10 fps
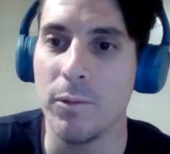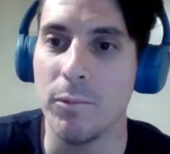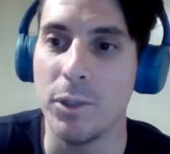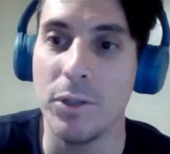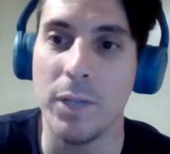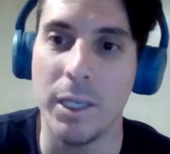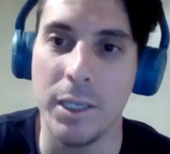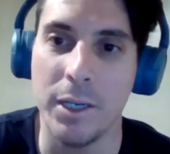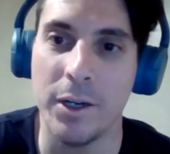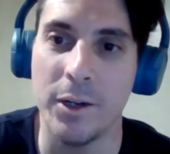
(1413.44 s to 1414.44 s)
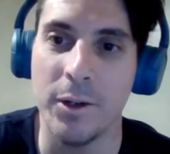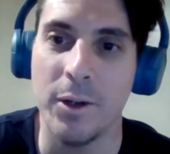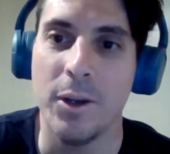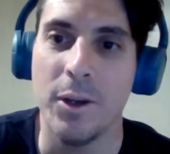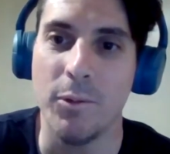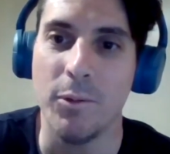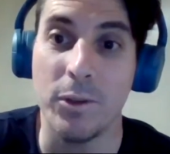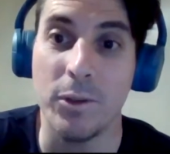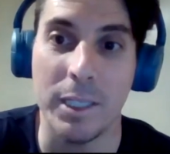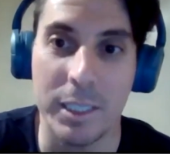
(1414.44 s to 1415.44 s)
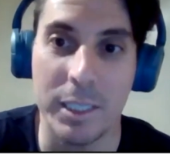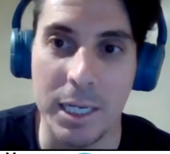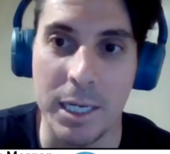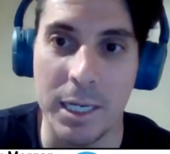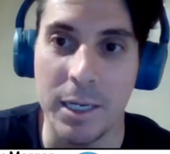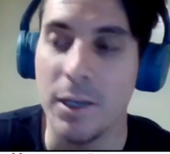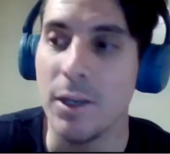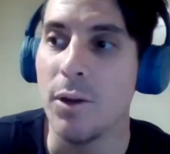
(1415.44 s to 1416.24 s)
do they hear? What do they see?